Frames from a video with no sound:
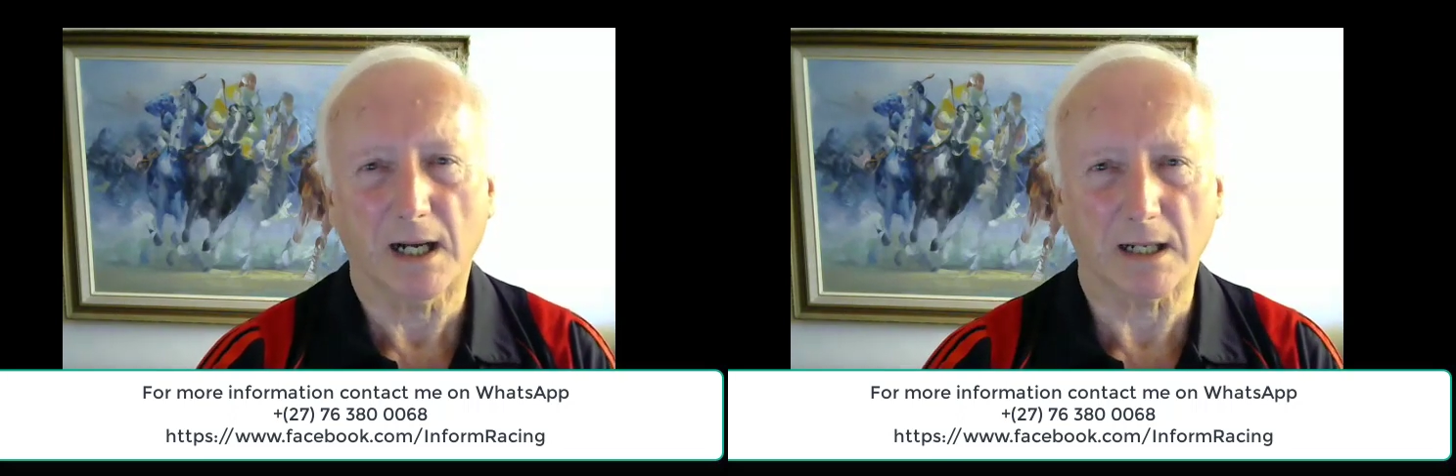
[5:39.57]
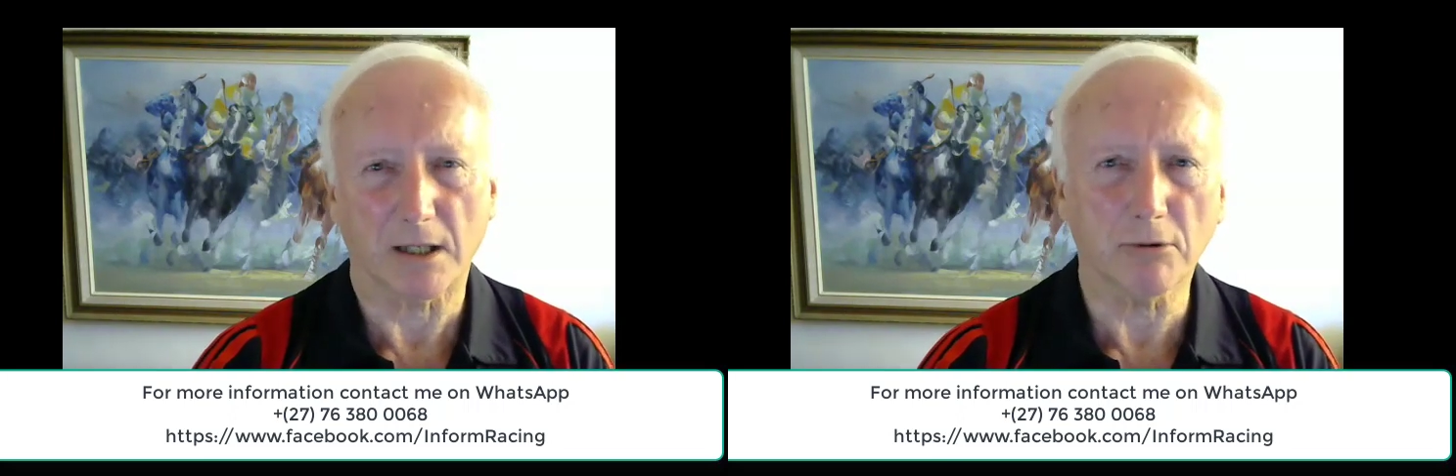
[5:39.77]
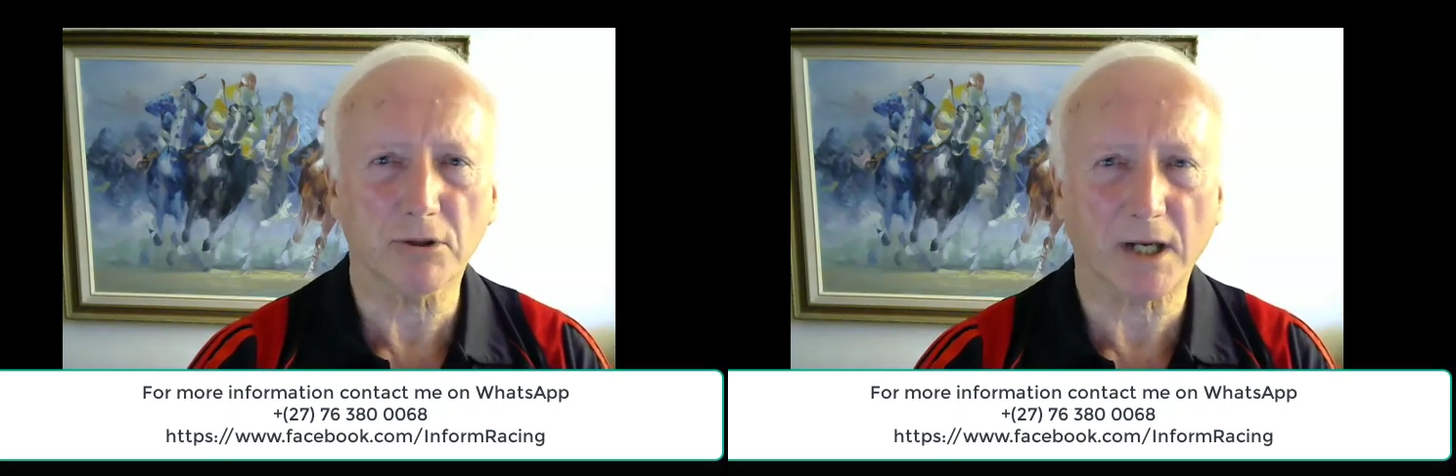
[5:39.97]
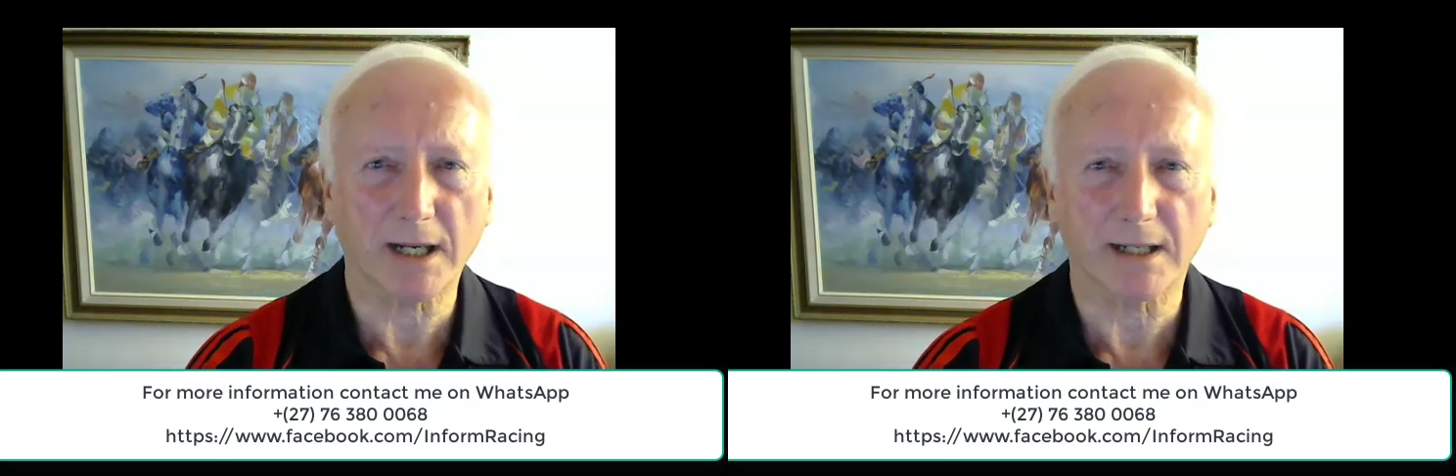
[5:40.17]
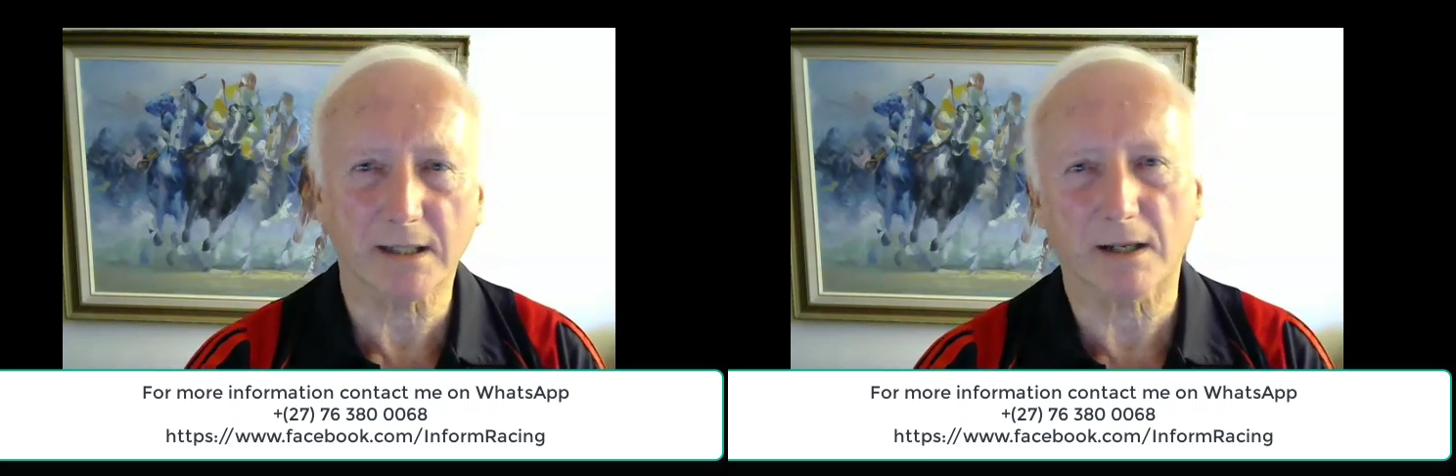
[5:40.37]
I'll hold your
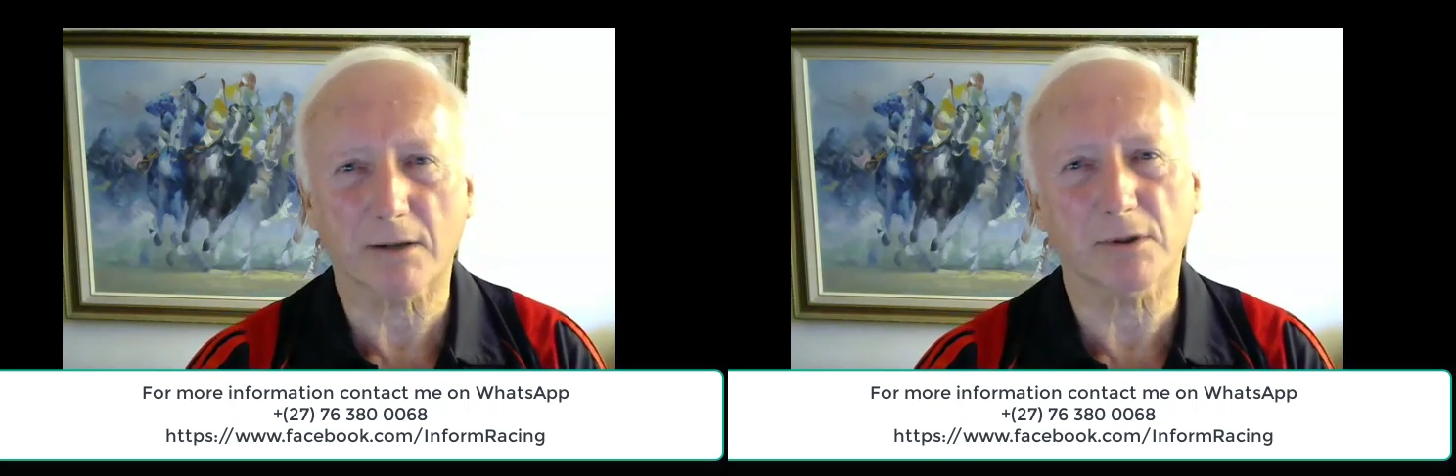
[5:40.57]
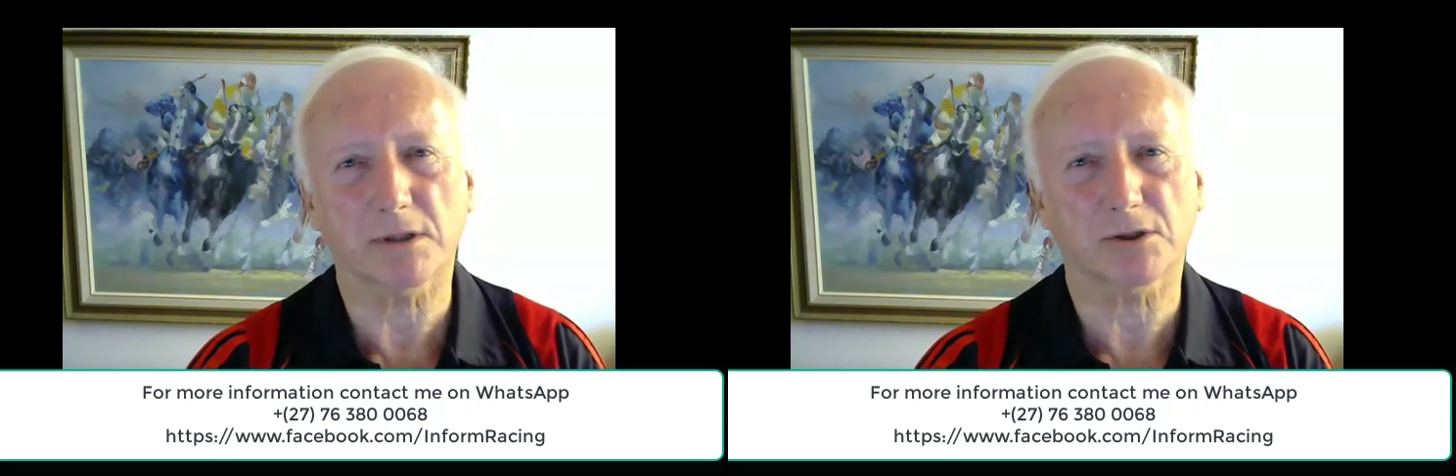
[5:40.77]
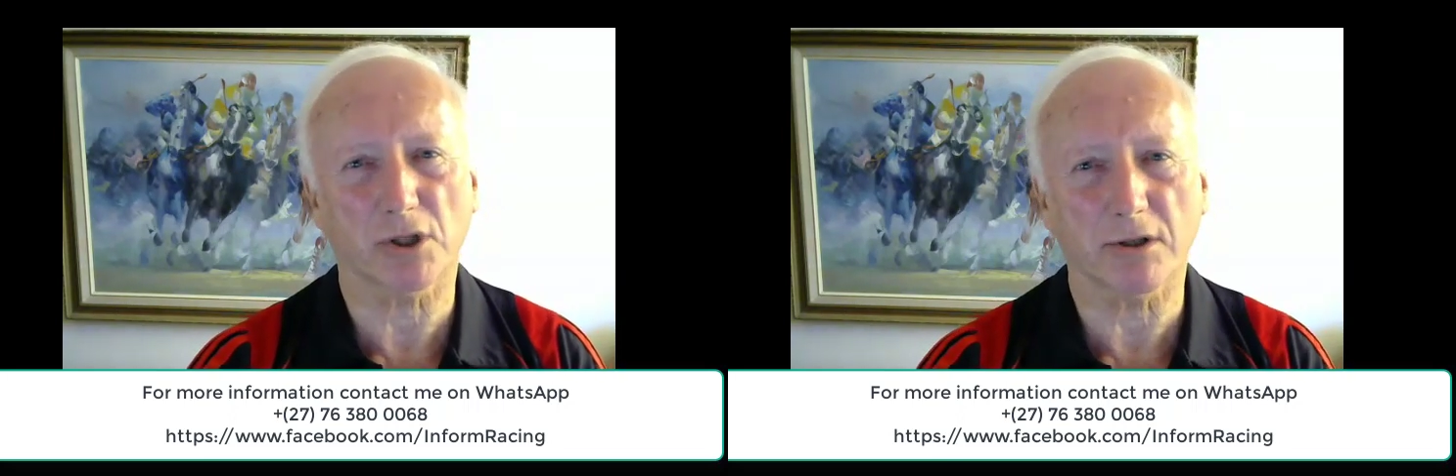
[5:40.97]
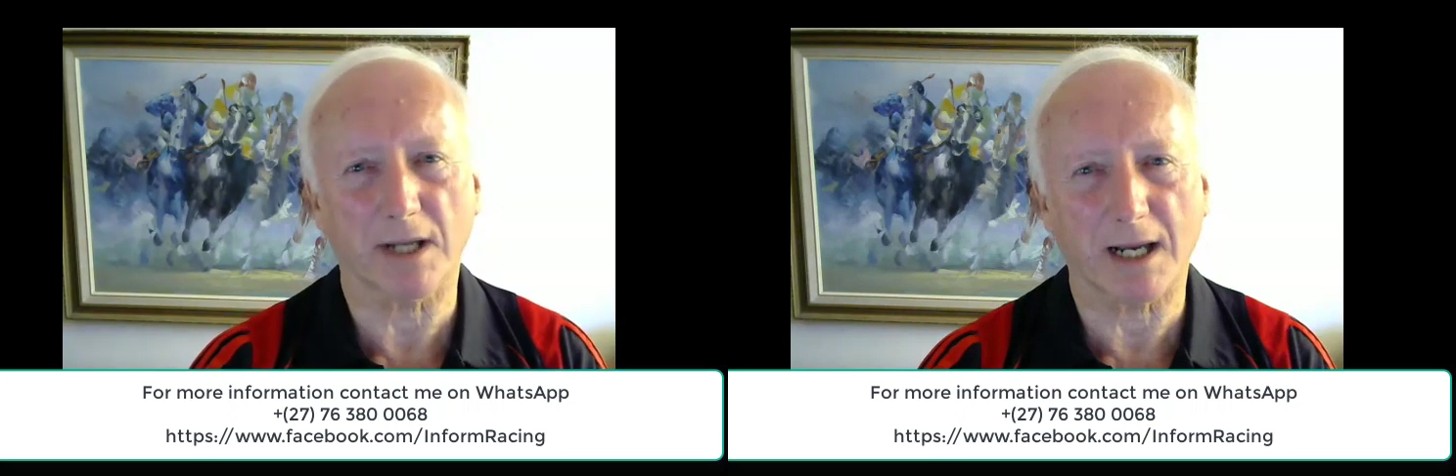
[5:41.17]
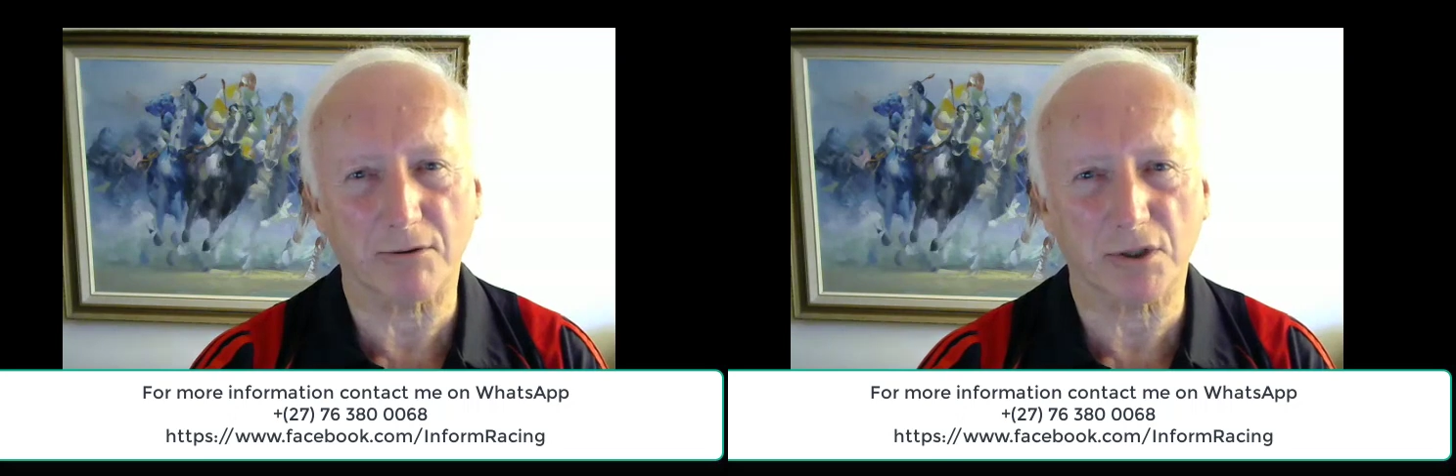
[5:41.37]
hand. I will show
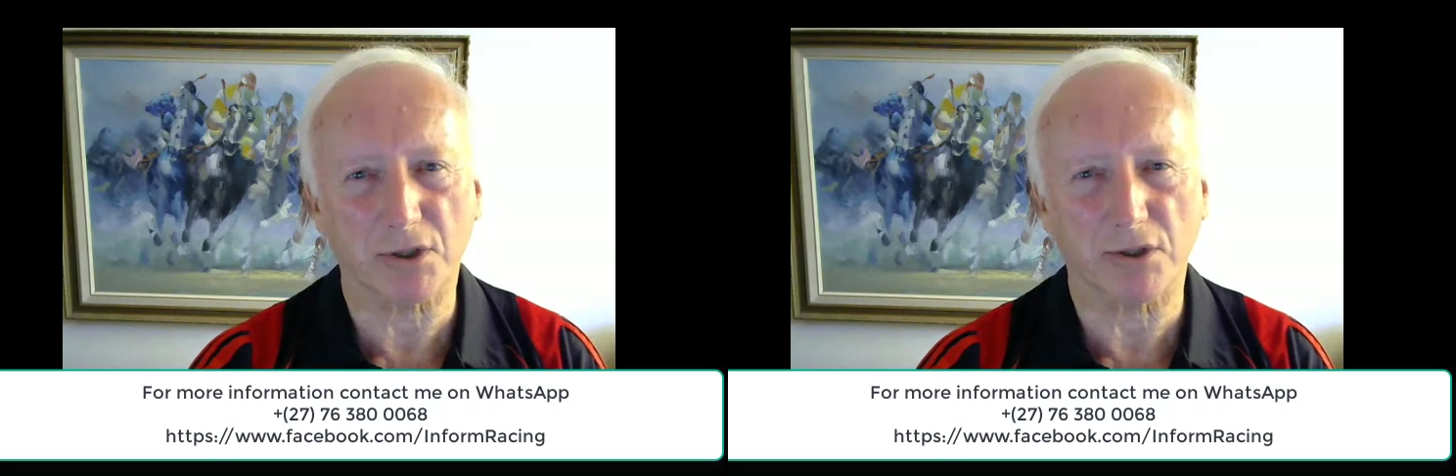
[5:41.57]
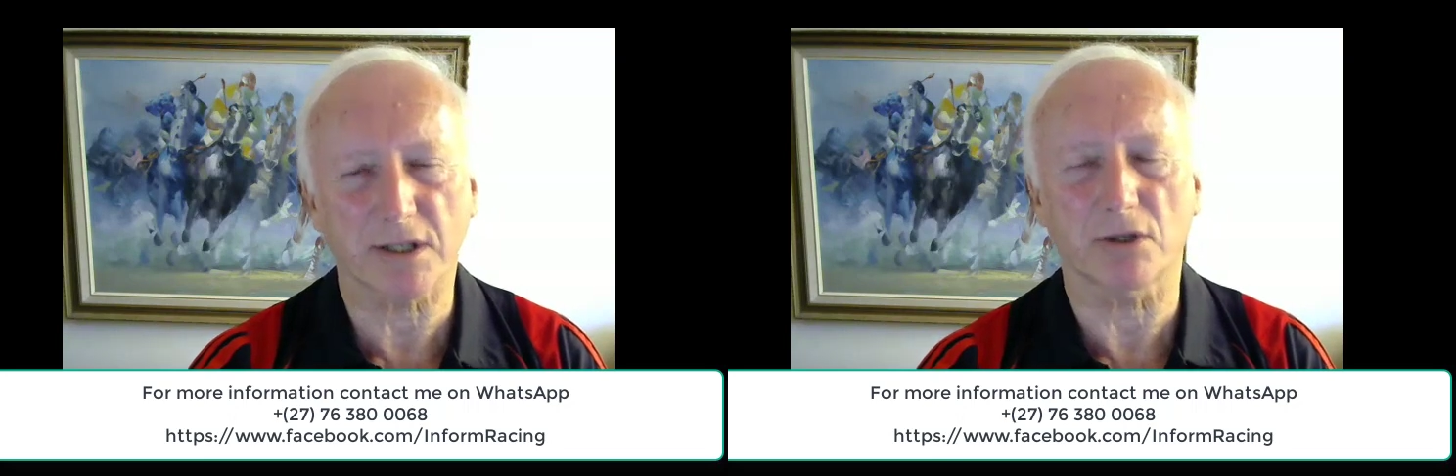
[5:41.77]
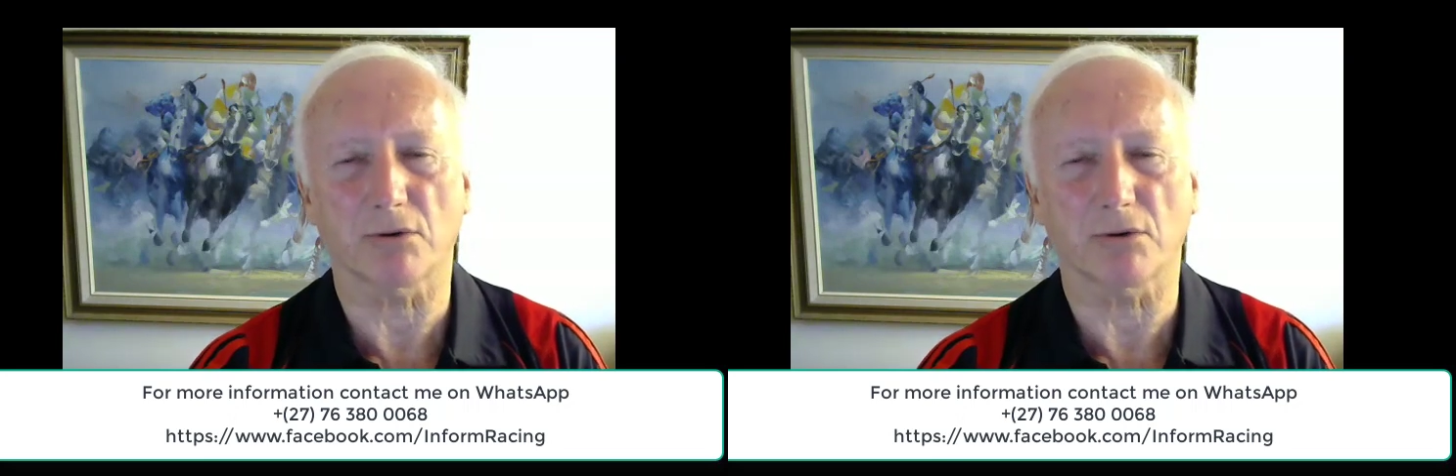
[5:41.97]
you how to do it.